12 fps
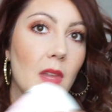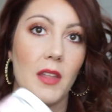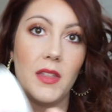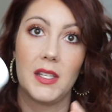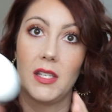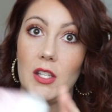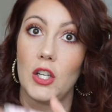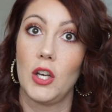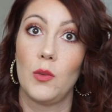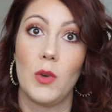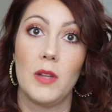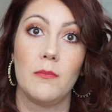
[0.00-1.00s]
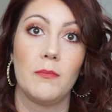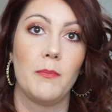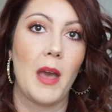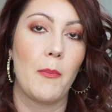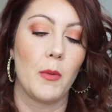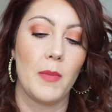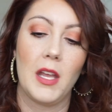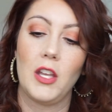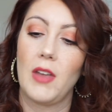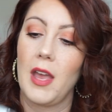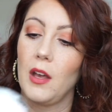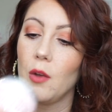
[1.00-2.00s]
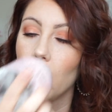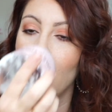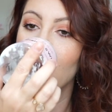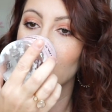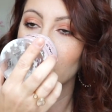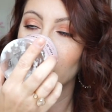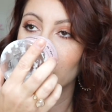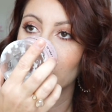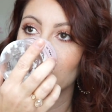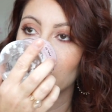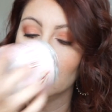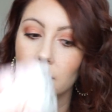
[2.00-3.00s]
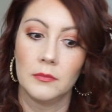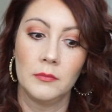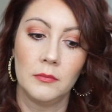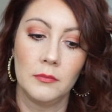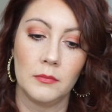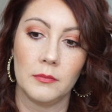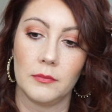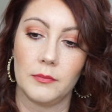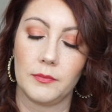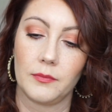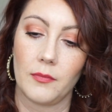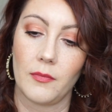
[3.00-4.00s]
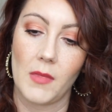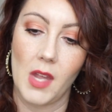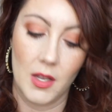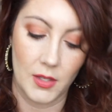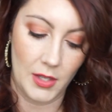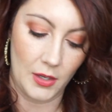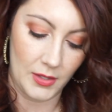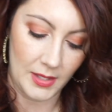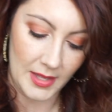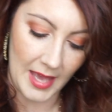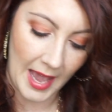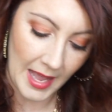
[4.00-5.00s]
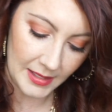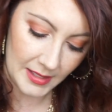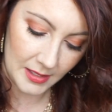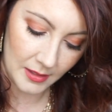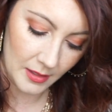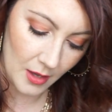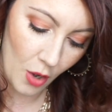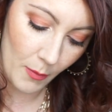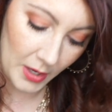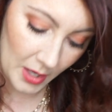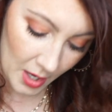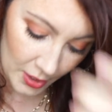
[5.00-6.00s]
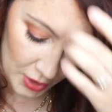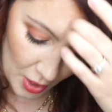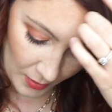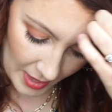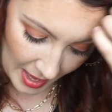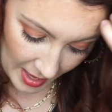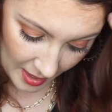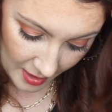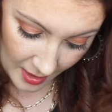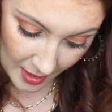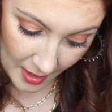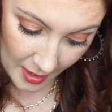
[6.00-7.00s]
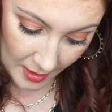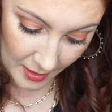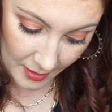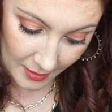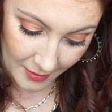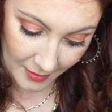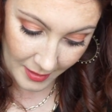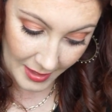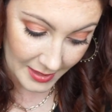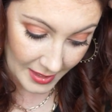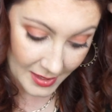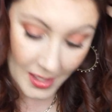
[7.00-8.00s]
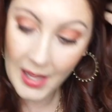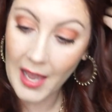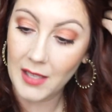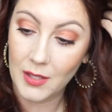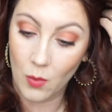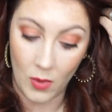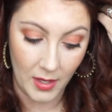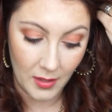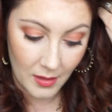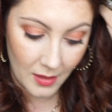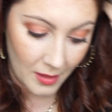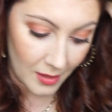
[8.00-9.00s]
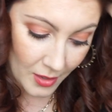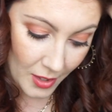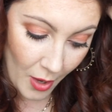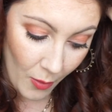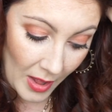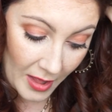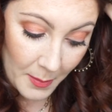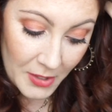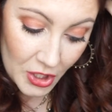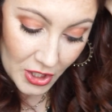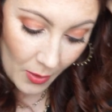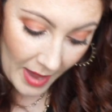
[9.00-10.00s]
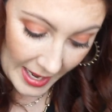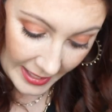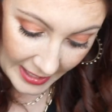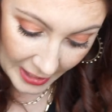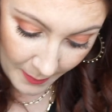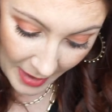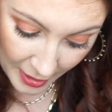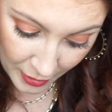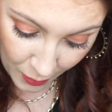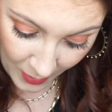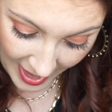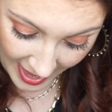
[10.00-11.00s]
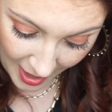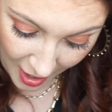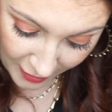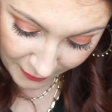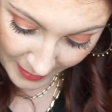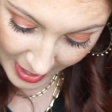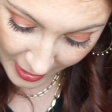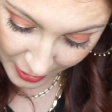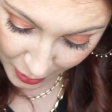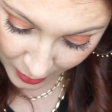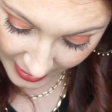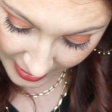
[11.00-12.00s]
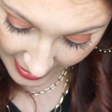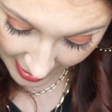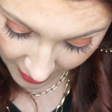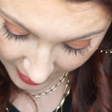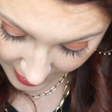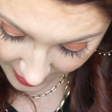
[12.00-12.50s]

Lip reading: This is a good one. Peppermint, you can't go wrong. There's that. Oh my gosh, okay. Is this the last one? No. Oh, let me just go ahead and get them out of the way, all of my Glory Cloud.